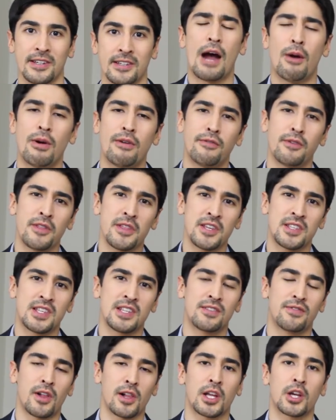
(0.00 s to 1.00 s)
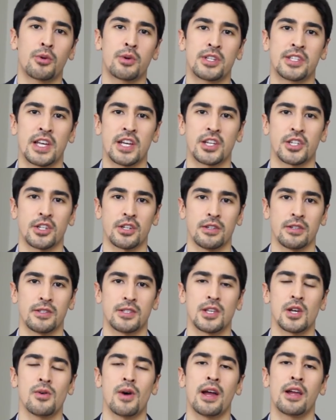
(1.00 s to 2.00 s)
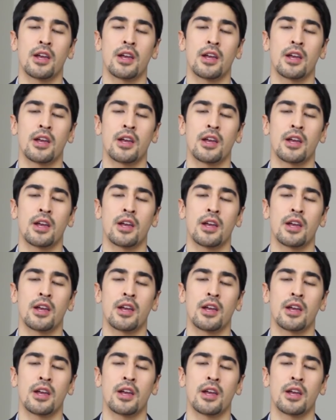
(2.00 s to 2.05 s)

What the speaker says: However, this is vulgarization, so I